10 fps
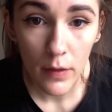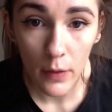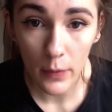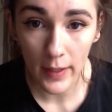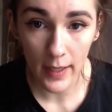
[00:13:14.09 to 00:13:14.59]

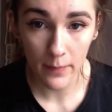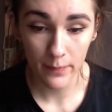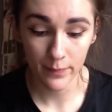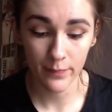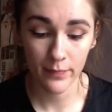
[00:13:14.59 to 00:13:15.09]
Okay,
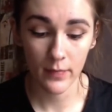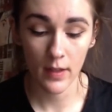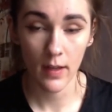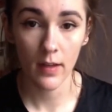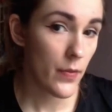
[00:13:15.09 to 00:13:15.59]

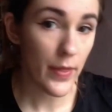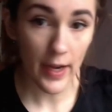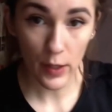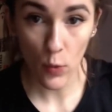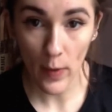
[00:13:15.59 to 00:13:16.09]
then
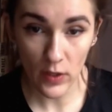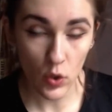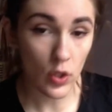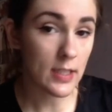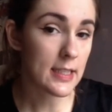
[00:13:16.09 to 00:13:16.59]
I go back to
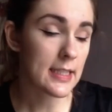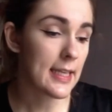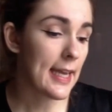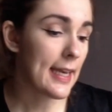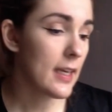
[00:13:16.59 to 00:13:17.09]
the
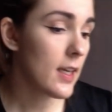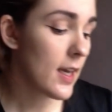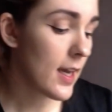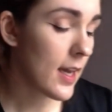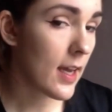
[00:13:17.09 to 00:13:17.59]
skin,
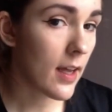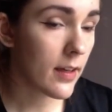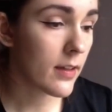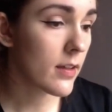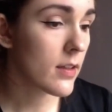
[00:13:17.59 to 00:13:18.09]

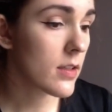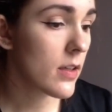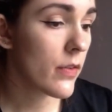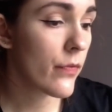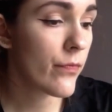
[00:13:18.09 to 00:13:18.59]
and
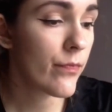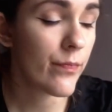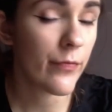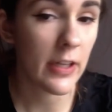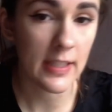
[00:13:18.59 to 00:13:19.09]

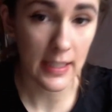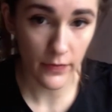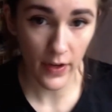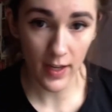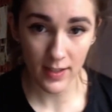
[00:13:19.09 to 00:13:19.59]
first things
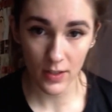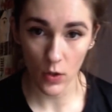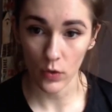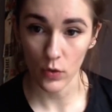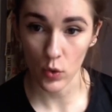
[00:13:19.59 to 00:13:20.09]
first,
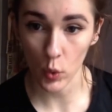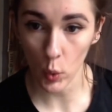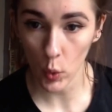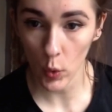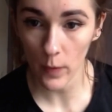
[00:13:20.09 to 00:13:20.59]

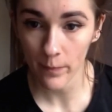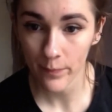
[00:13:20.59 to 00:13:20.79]
contour.